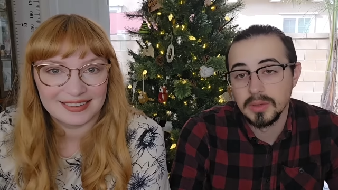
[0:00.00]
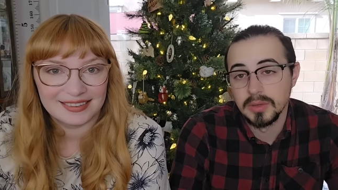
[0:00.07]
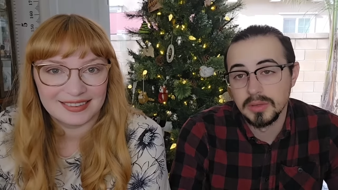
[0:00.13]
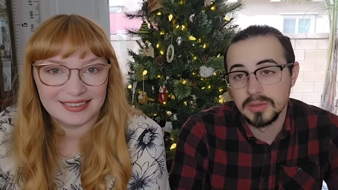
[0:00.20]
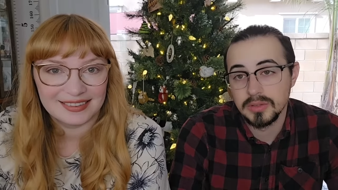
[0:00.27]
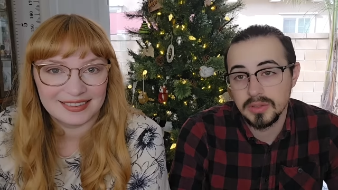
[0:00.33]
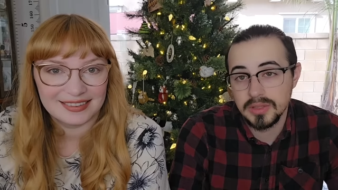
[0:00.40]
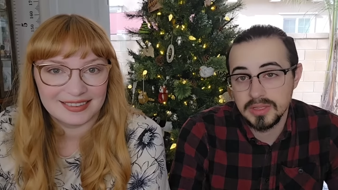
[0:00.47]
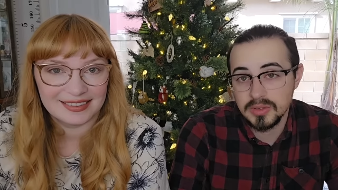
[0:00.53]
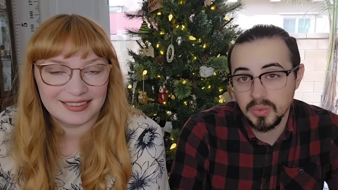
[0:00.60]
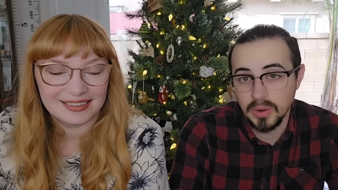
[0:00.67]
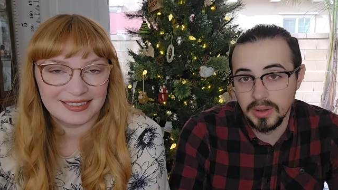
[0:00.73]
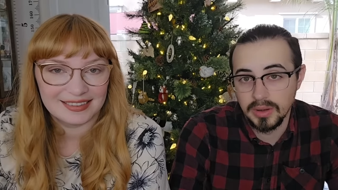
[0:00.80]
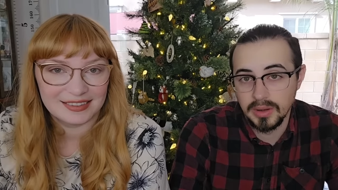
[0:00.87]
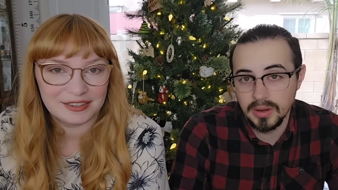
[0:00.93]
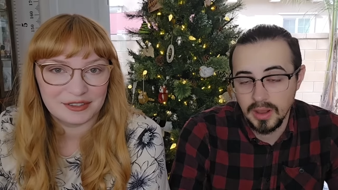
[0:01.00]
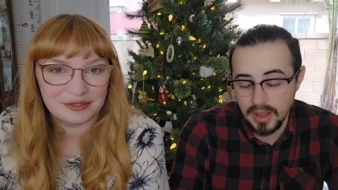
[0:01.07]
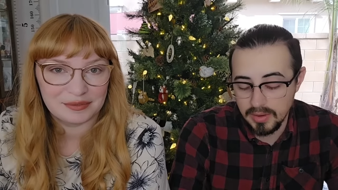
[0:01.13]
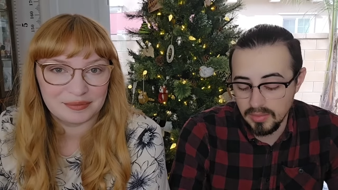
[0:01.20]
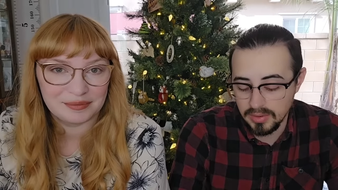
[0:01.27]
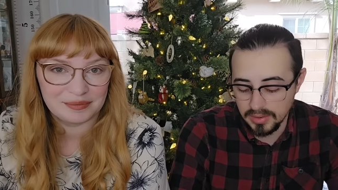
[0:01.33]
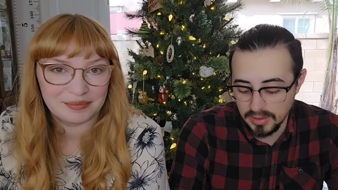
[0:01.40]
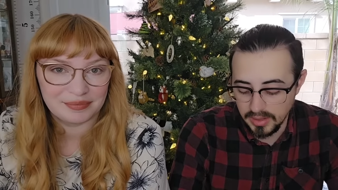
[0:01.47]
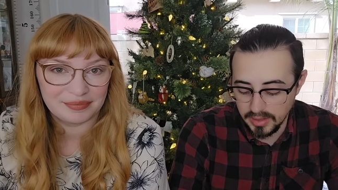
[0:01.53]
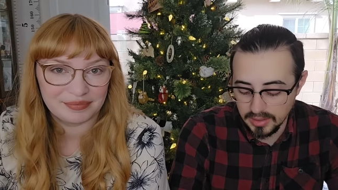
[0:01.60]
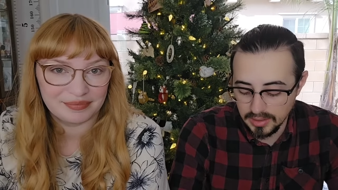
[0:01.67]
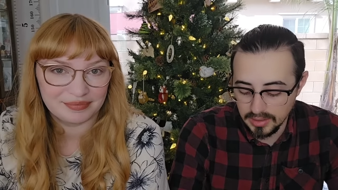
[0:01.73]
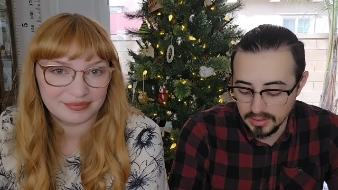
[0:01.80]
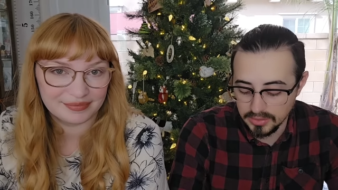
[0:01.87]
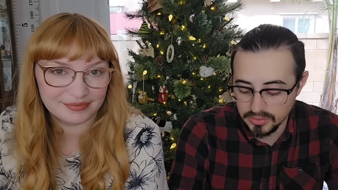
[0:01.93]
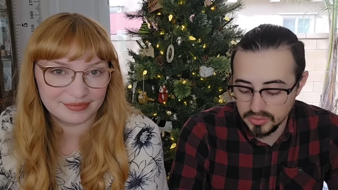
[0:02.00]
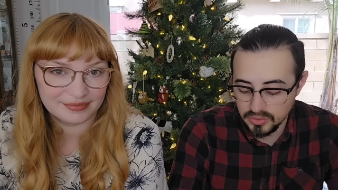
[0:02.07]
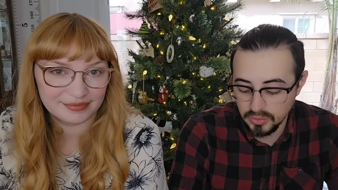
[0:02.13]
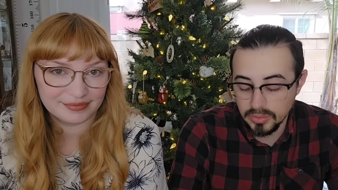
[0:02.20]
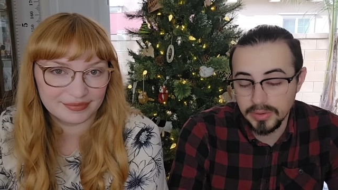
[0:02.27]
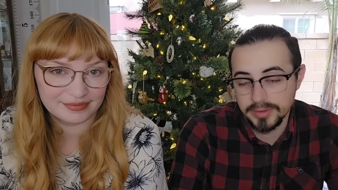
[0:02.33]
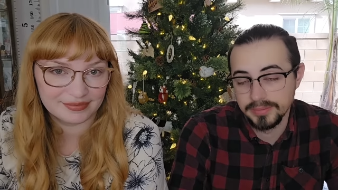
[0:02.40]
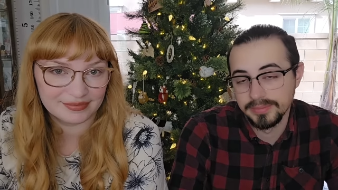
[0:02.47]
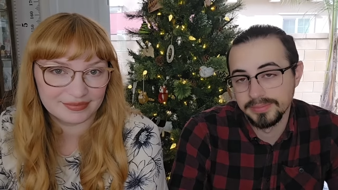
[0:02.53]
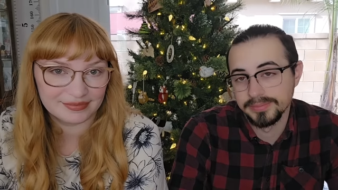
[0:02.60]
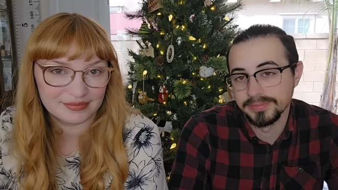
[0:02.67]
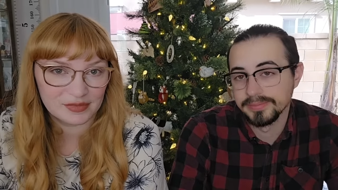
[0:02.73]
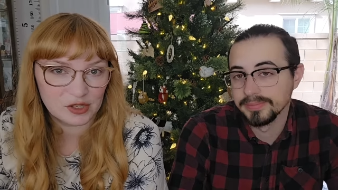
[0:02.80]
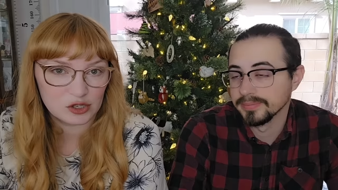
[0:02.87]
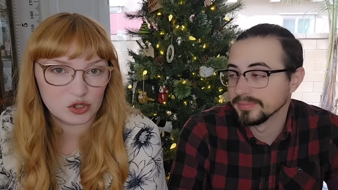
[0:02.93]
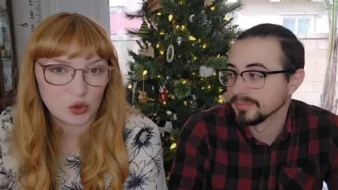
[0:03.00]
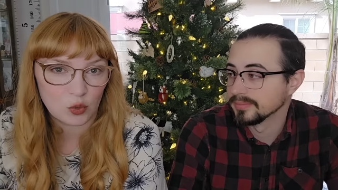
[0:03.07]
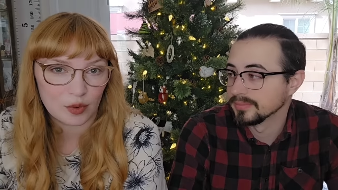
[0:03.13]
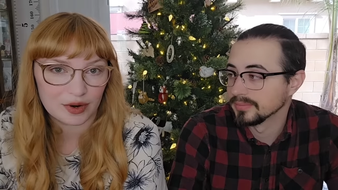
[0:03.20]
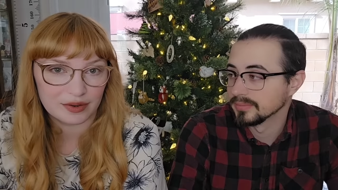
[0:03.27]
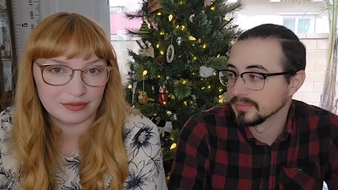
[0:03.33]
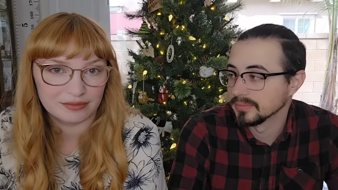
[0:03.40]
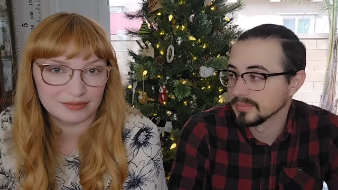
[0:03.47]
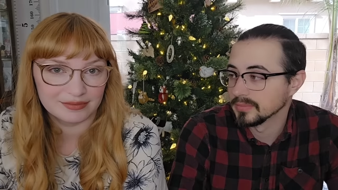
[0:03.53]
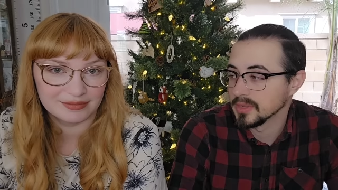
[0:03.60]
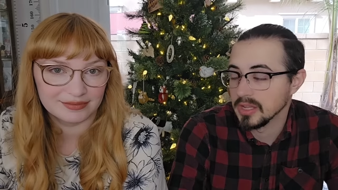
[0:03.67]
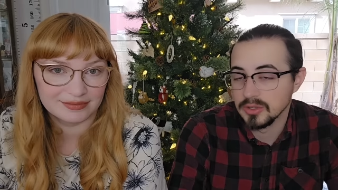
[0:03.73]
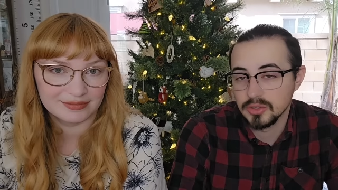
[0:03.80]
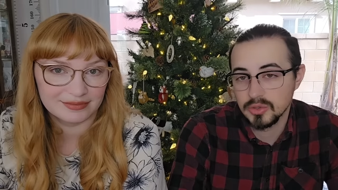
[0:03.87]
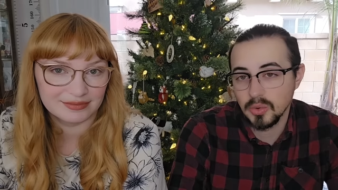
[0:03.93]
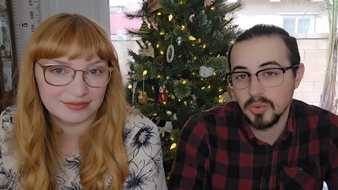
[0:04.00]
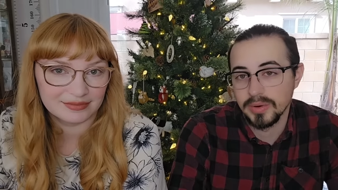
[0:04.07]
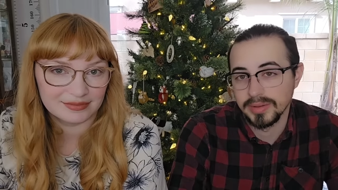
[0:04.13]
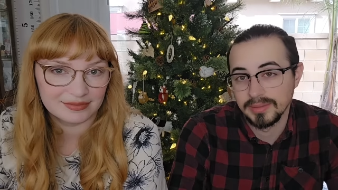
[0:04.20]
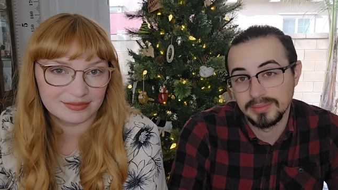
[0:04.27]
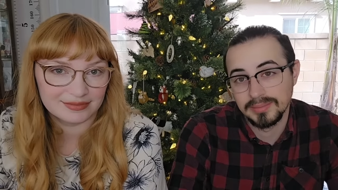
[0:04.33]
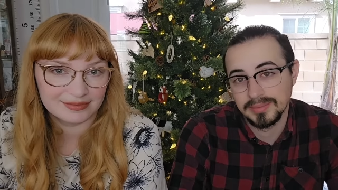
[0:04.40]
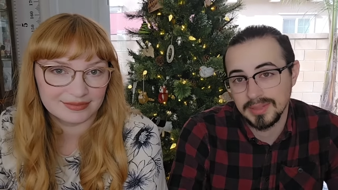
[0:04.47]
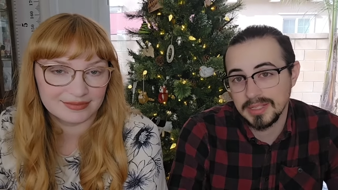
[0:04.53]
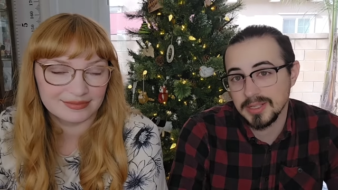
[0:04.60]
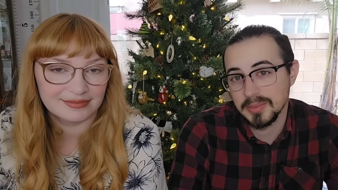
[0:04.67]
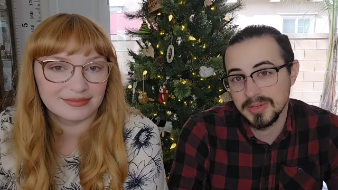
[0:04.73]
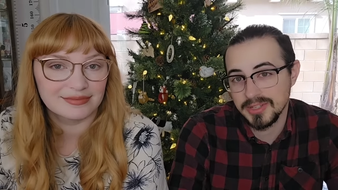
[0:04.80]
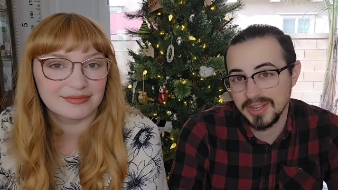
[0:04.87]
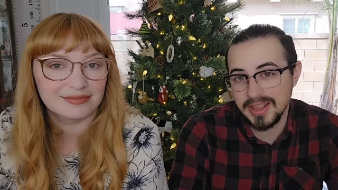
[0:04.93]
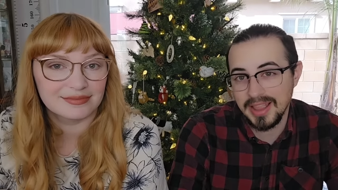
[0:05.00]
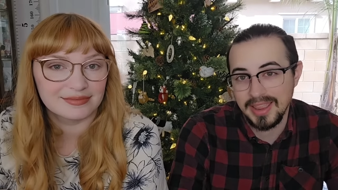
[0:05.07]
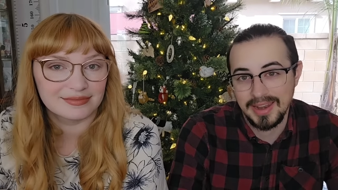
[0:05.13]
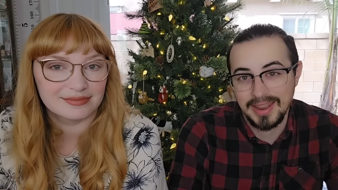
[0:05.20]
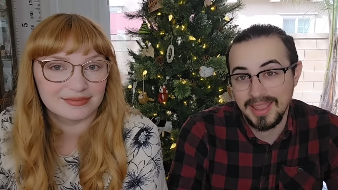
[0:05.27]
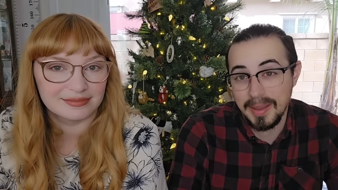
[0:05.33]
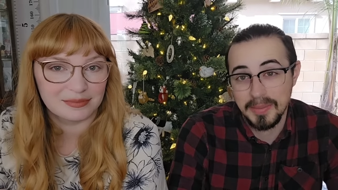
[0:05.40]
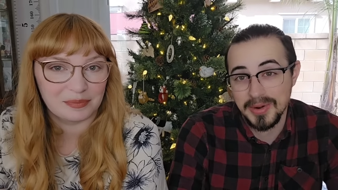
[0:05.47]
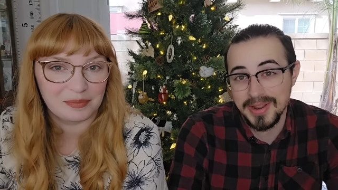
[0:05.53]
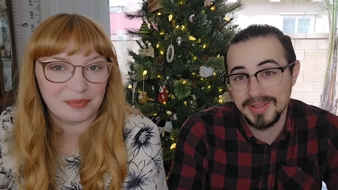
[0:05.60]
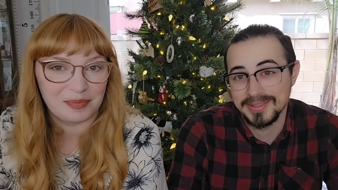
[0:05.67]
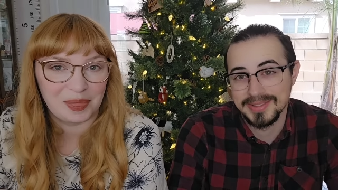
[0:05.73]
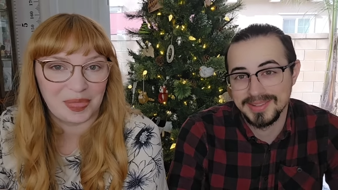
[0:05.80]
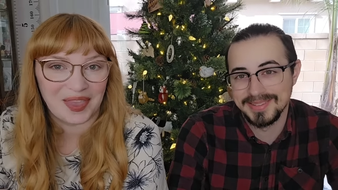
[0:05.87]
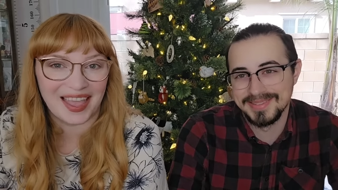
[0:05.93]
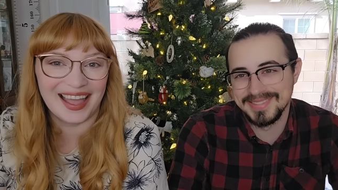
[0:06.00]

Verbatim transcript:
Speaker 1: So this one, I really like uh, Soren. Soren. Soren. That's how much I like it. I can't pronounce it.